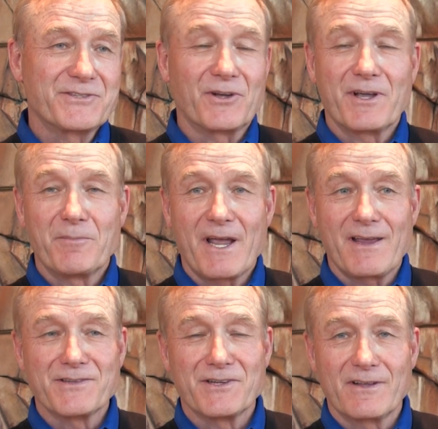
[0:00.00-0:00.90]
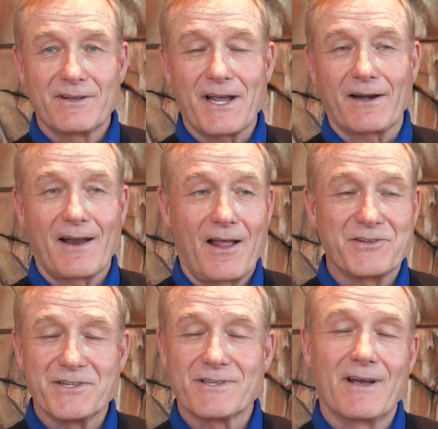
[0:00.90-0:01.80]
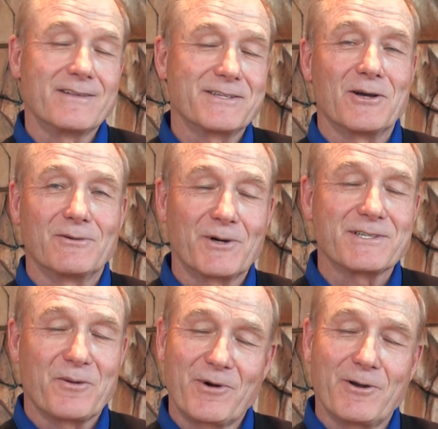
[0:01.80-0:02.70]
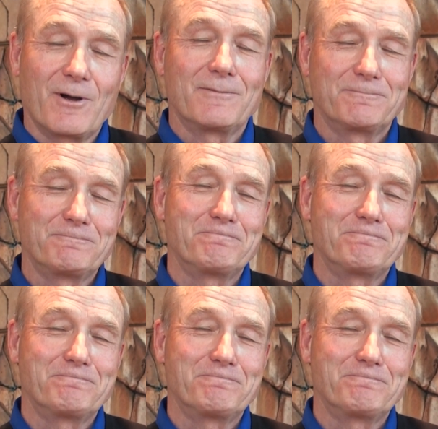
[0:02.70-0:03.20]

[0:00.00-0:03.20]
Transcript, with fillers: still get my hands into the technology side, so it works out pretty well.